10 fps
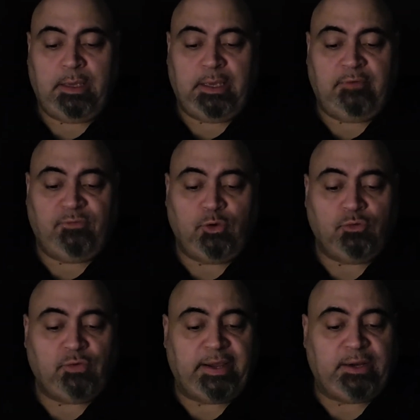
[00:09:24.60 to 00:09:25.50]
If your
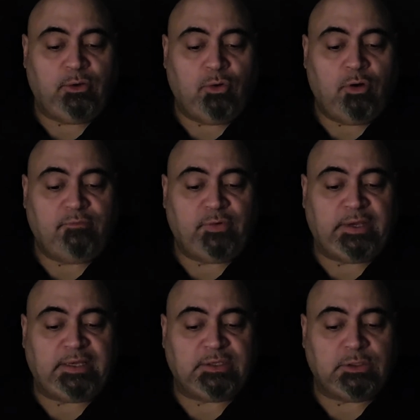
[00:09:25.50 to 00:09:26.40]
grain
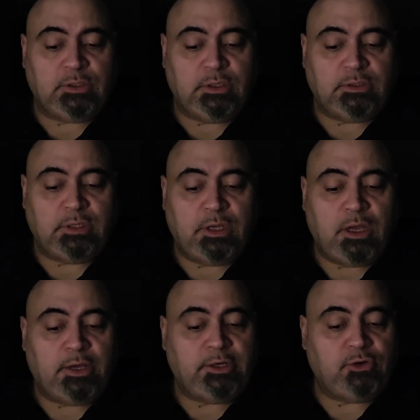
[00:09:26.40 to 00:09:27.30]
offering is cooked
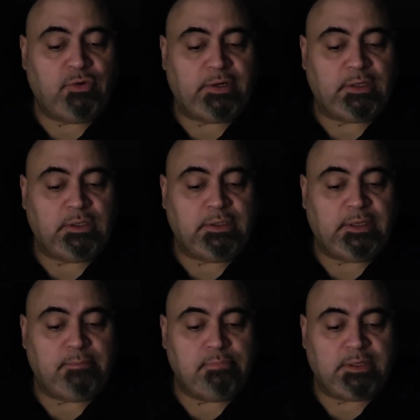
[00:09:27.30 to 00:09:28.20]
on a griddle,
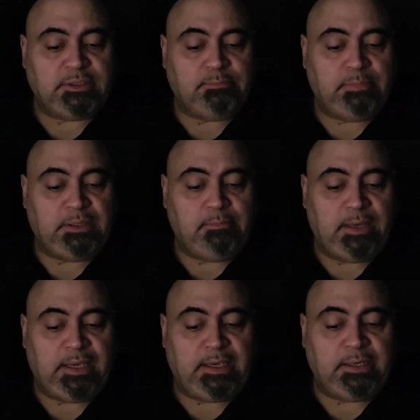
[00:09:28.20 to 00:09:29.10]
it must be
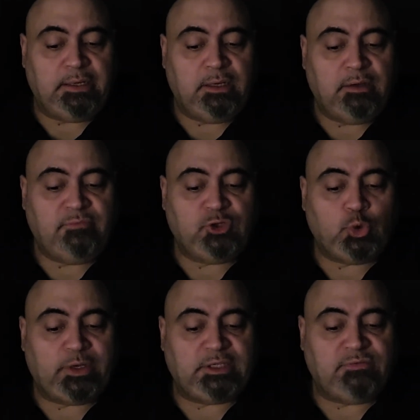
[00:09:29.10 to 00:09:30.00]
made of
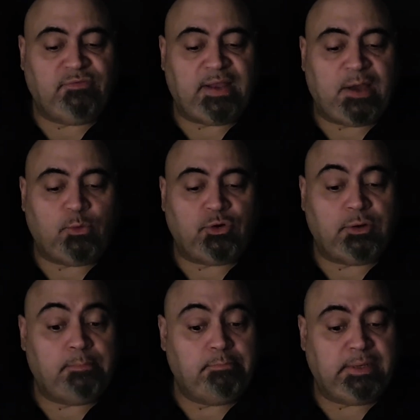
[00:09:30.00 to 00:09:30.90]
choice flour
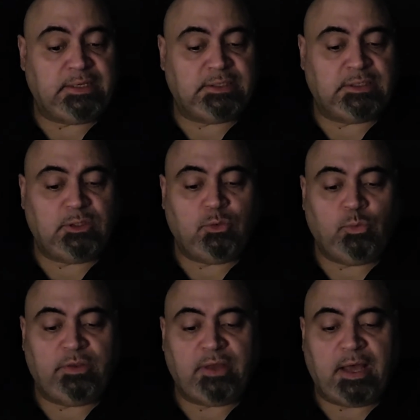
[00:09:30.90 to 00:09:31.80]
mixed
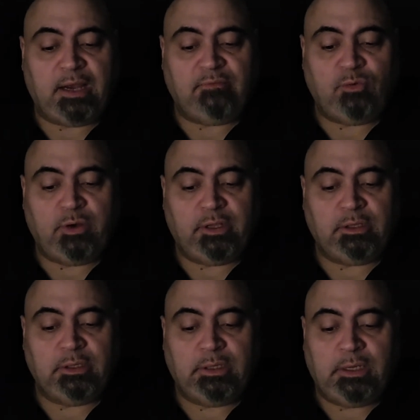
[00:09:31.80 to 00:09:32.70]
with olive oil,
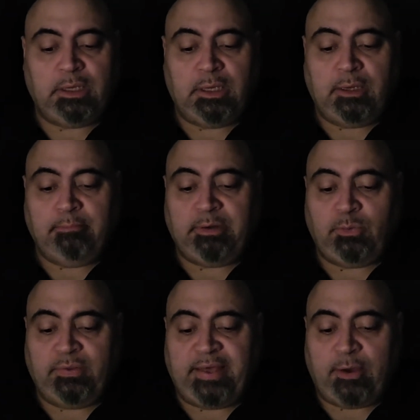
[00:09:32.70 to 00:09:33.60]
but
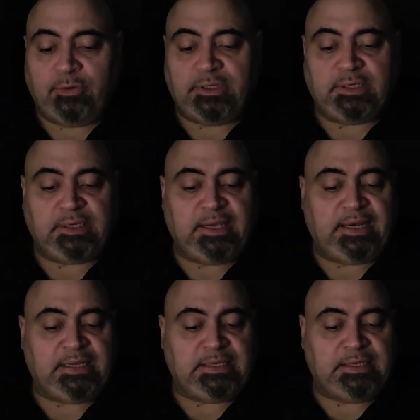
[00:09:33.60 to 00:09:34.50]
without
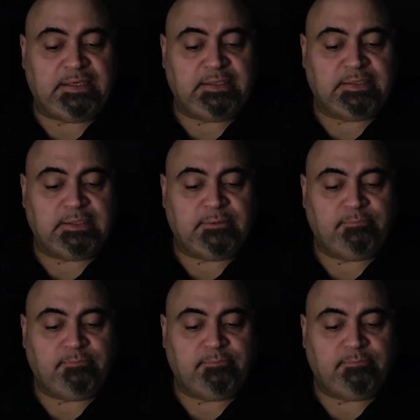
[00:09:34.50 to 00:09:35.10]
any yeast.